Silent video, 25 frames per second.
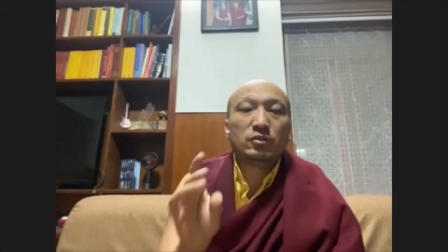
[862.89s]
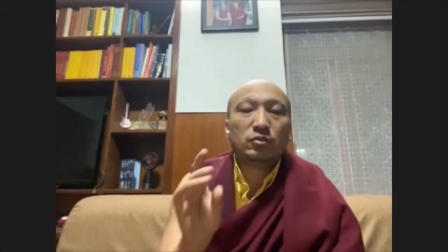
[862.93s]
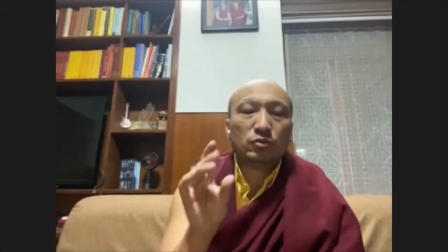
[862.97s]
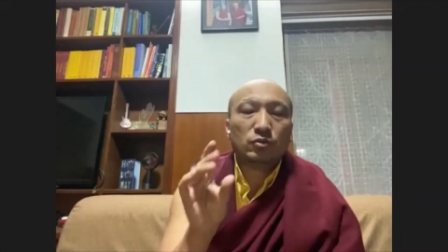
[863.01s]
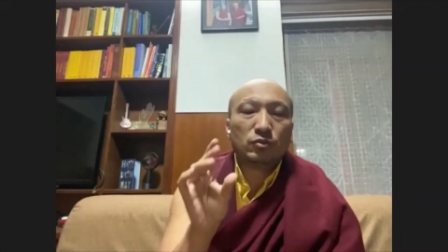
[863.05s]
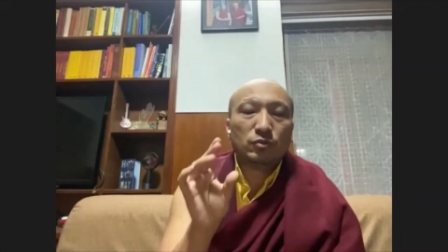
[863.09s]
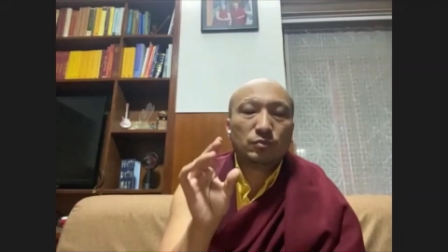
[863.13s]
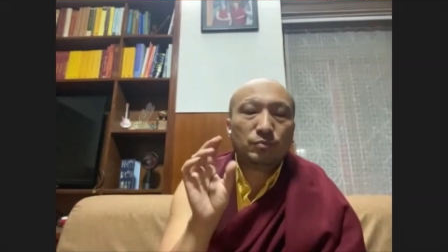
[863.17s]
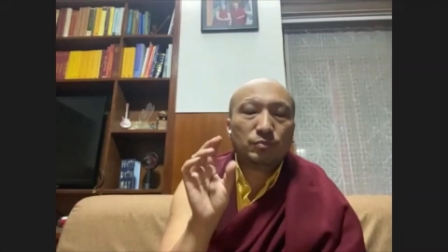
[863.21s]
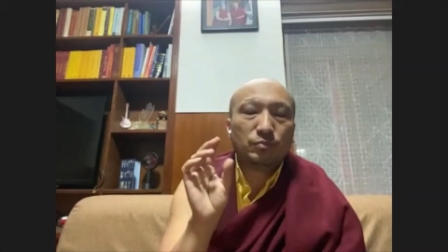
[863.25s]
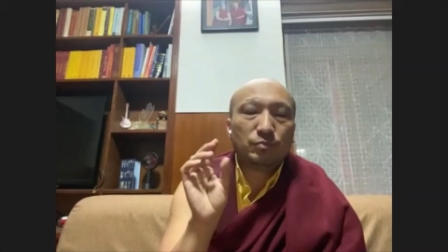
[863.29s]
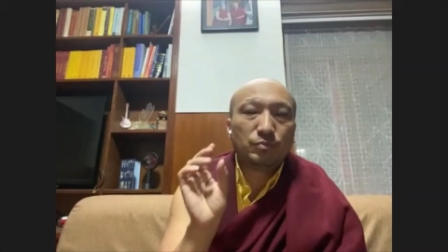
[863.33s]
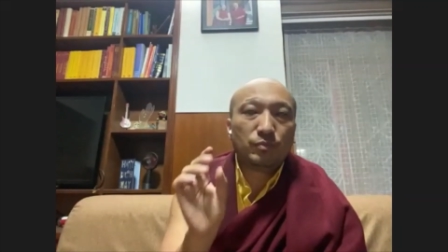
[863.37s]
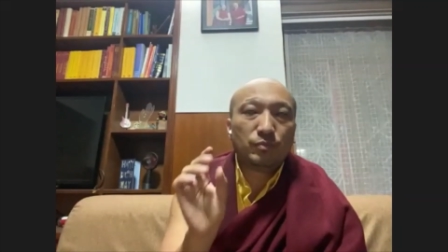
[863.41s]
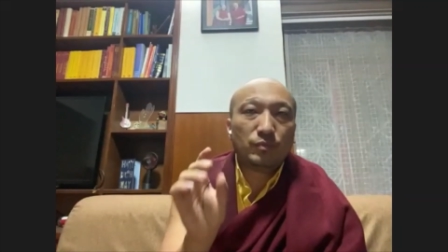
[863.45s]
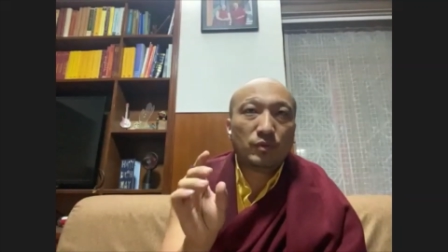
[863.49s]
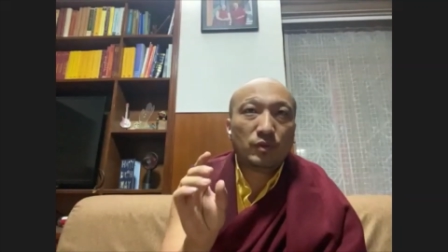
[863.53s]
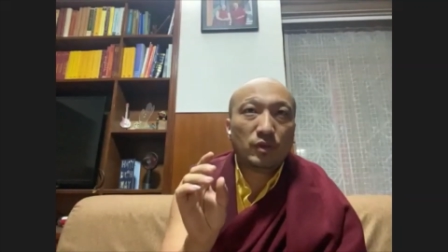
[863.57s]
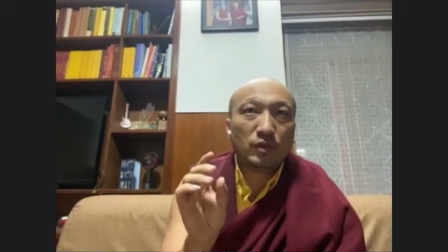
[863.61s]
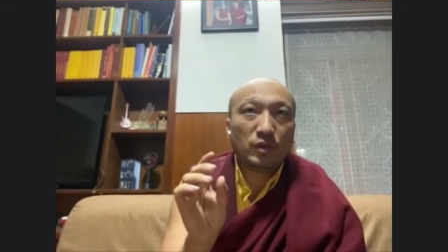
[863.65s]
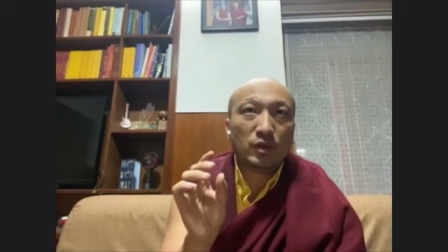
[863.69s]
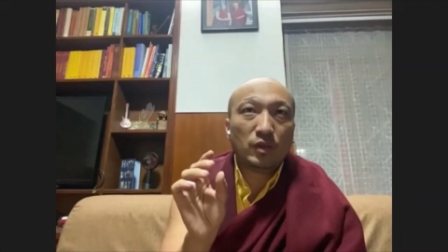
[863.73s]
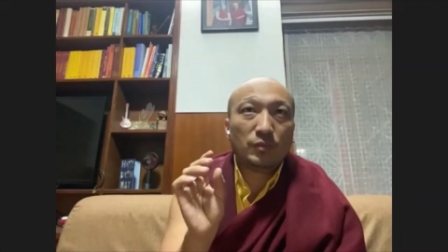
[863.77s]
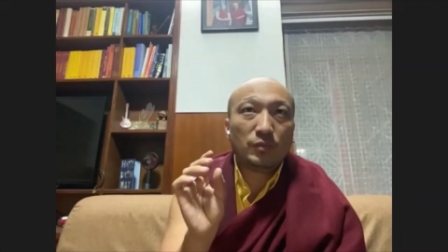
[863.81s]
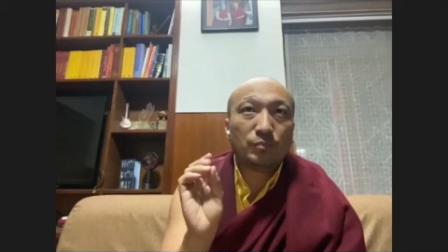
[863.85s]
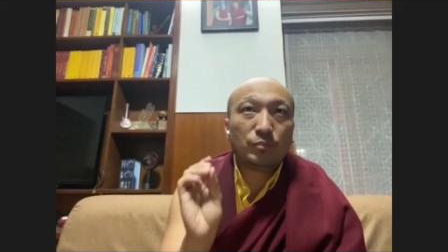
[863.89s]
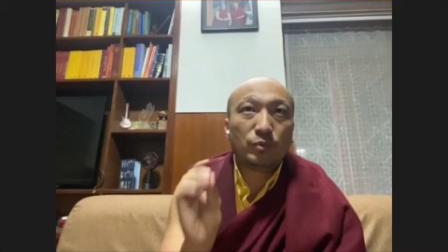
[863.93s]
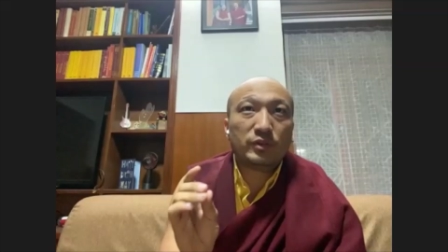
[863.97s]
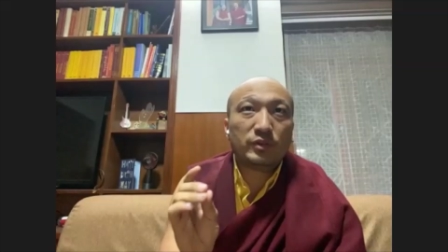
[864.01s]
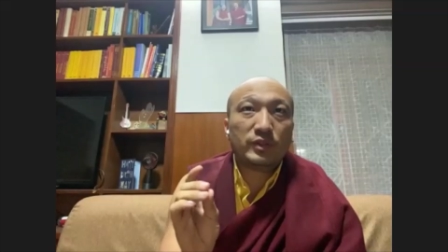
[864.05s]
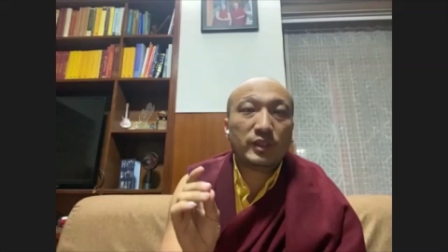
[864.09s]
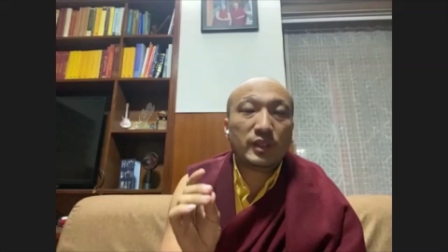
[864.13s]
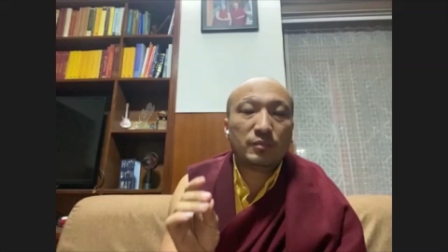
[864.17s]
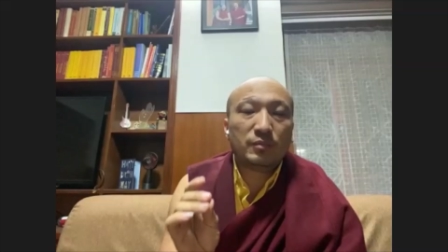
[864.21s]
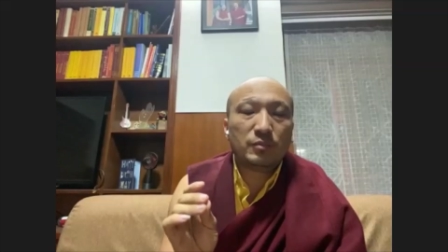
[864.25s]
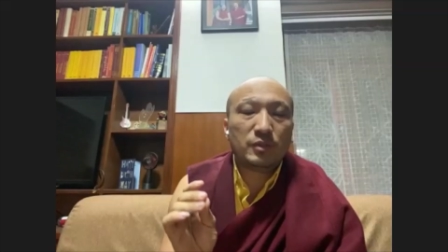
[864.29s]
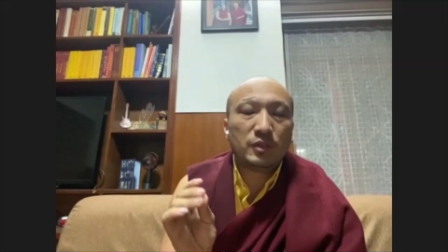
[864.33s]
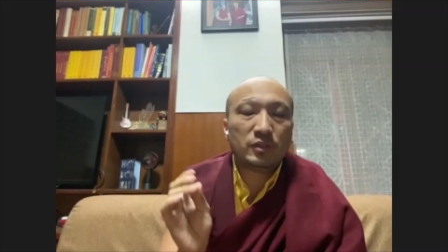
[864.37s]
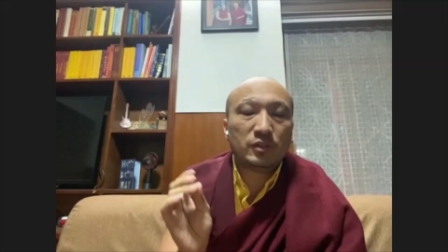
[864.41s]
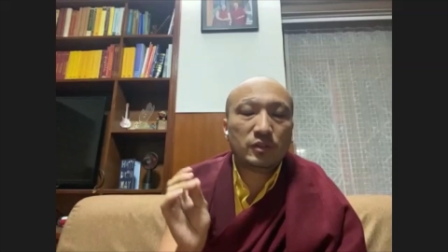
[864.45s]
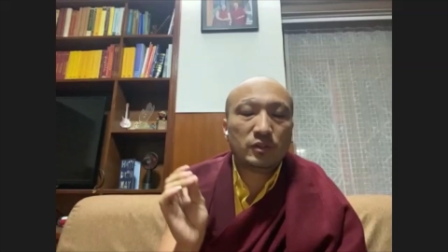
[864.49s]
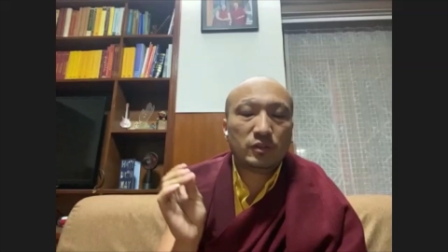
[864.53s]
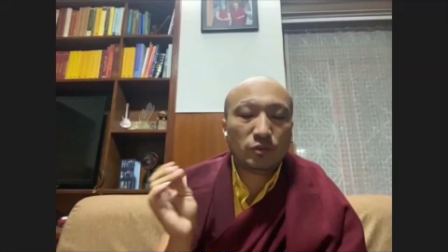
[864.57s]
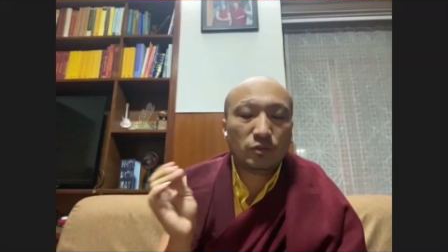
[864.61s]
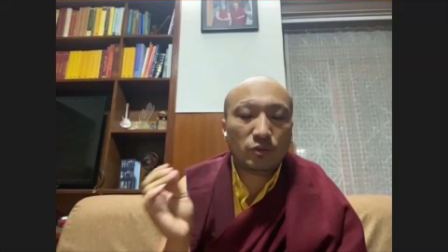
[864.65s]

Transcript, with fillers: You uh, put them in